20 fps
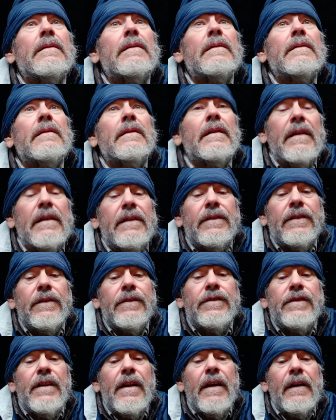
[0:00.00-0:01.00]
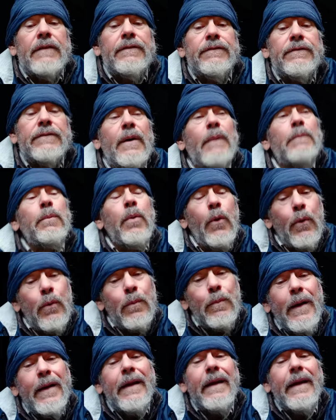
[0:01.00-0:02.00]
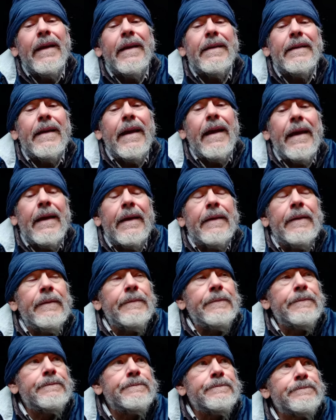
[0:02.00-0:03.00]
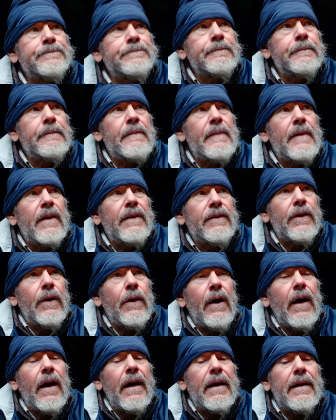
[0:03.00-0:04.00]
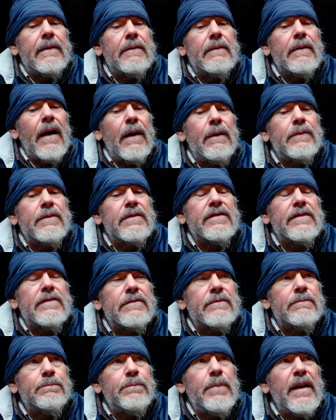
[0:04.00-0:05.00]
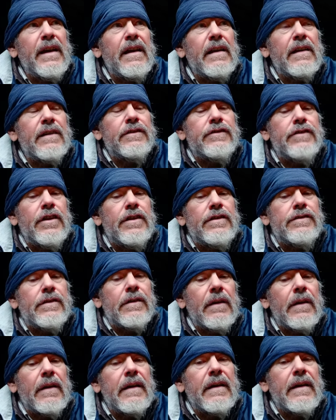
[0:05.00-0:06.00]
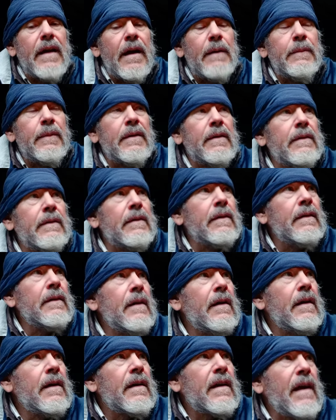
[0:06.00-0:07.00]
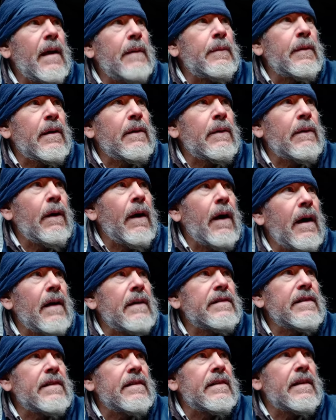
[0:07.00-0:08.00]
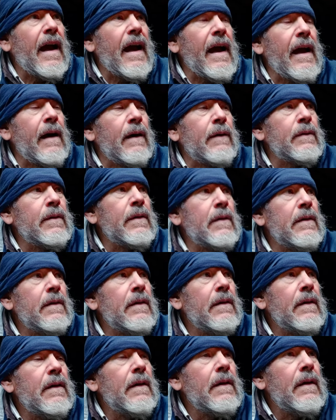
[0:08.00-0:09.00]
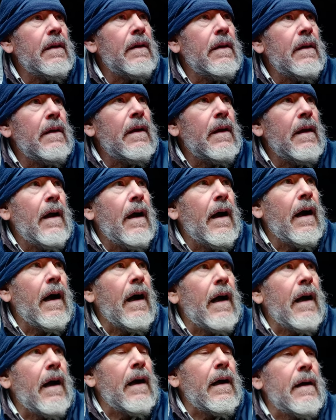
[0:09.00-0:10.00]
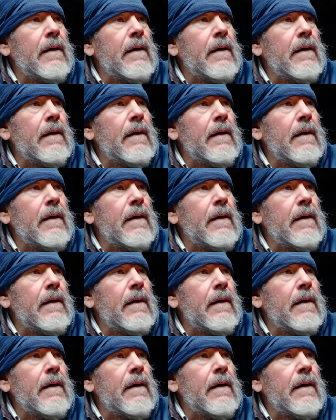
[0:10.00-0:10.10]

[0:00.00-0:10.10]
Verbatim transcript: knees are stiff. I pulled my knee again, so I I was being gingerly coming coming across and down. Uh,